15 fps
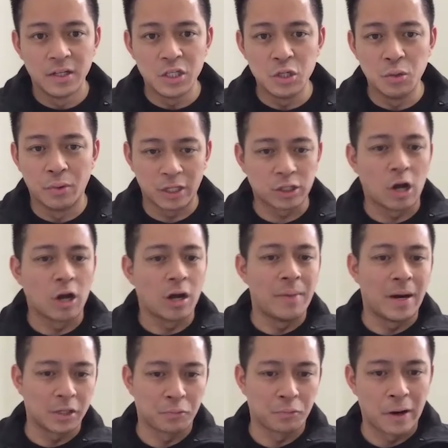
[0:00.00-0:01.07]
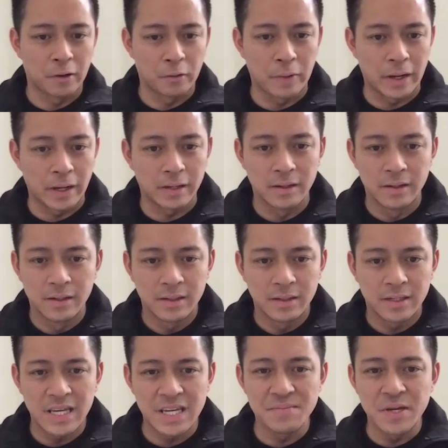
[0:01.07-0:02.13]
you want to talk about it right away
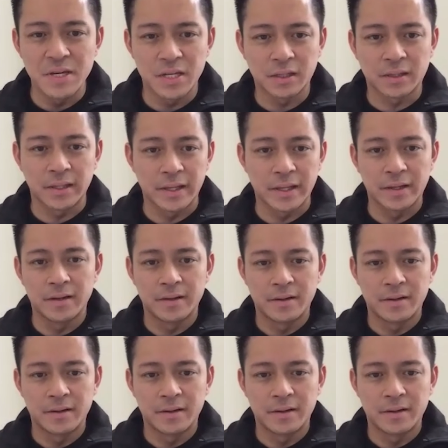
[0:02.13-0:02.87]
immediately